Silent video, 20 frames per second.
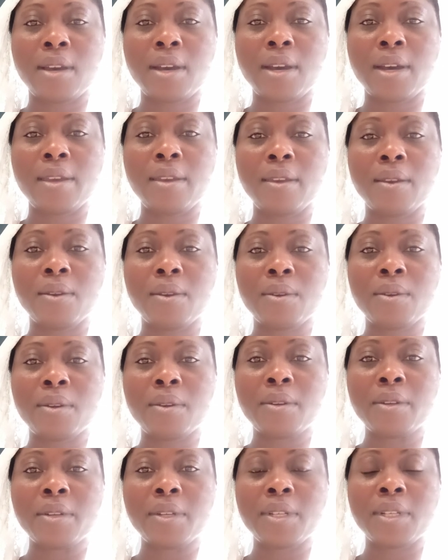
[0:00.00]
I
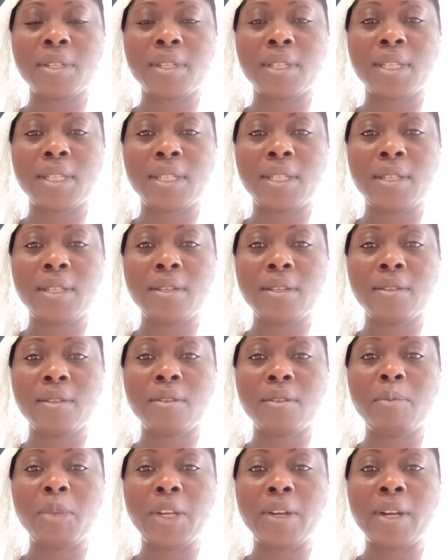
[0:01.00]
could see a
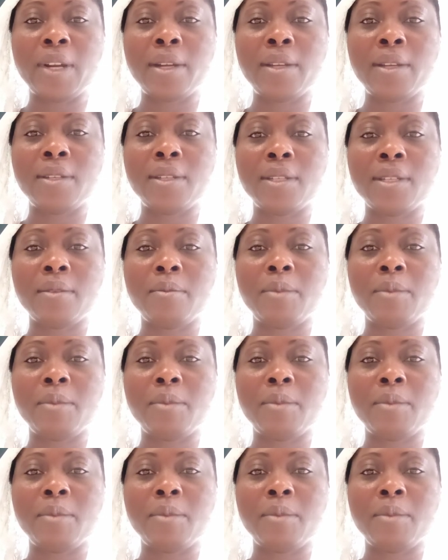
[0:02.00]
similarity